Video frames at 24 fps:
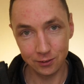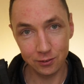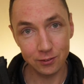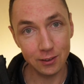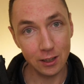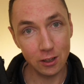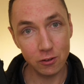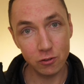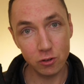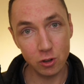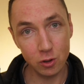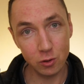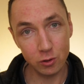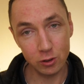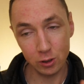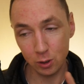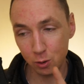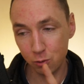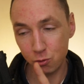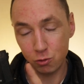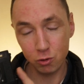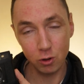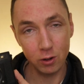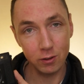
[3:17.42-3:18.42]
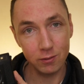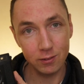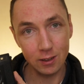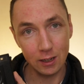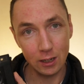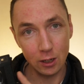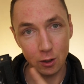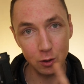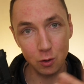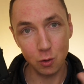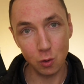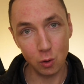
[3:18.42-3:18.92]
Stay tuned and I'll try and
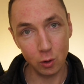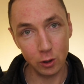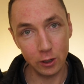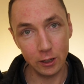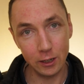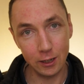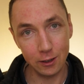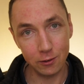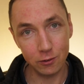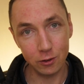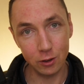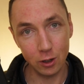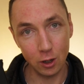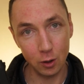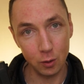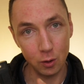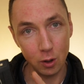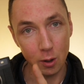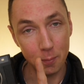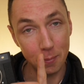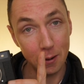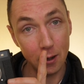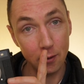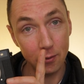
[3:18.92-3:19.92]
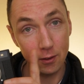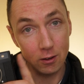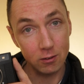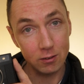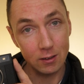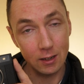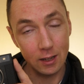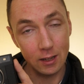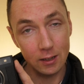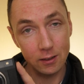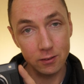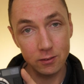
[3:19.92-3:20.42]
tell you all you need to know about
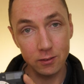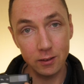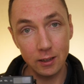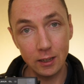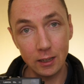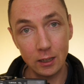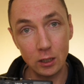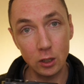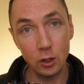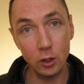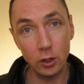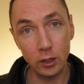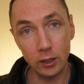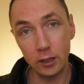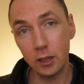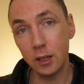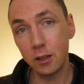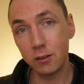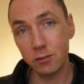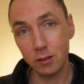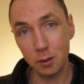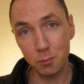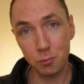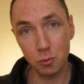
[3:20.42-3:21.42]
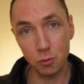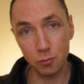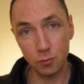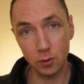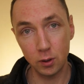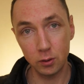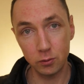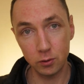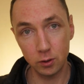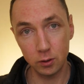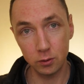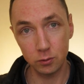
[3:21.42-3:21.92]
this lens, including example
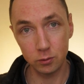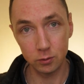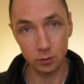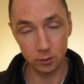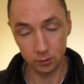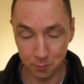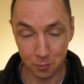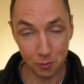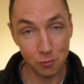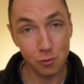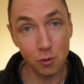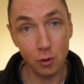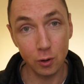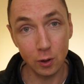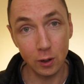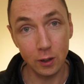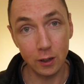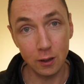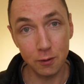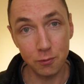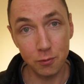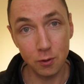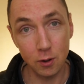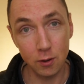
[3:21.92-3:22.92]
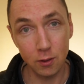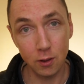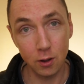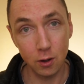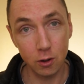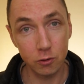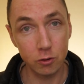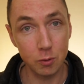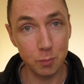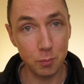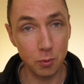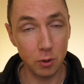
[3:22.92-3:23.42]
photos. Before I go any further,
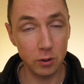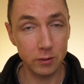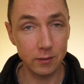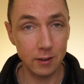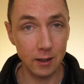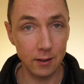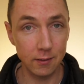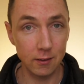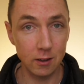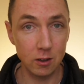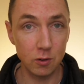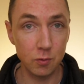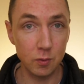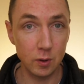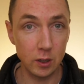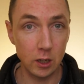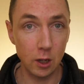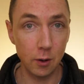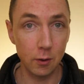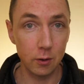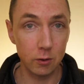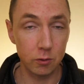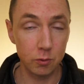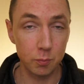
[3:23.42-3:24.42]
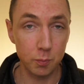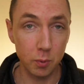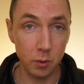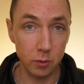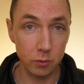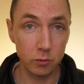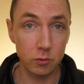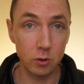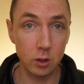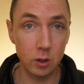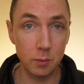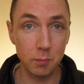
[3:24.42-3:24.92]
I should point out this video is
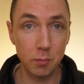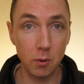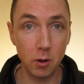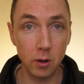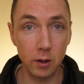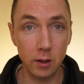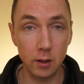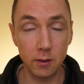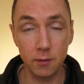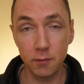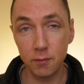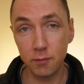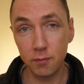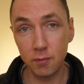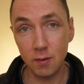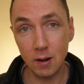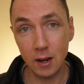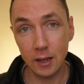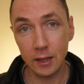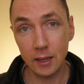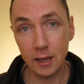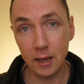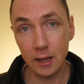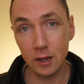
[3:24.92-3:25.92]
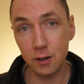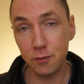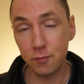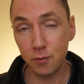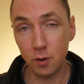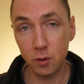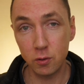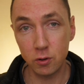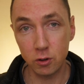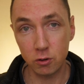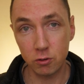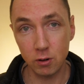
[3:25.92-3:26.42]
sponsored by Flaghead
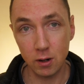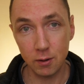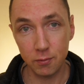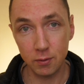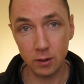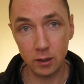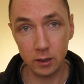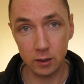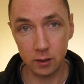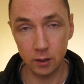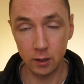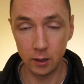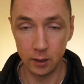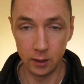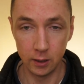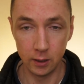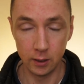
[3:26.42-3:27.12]
Photographic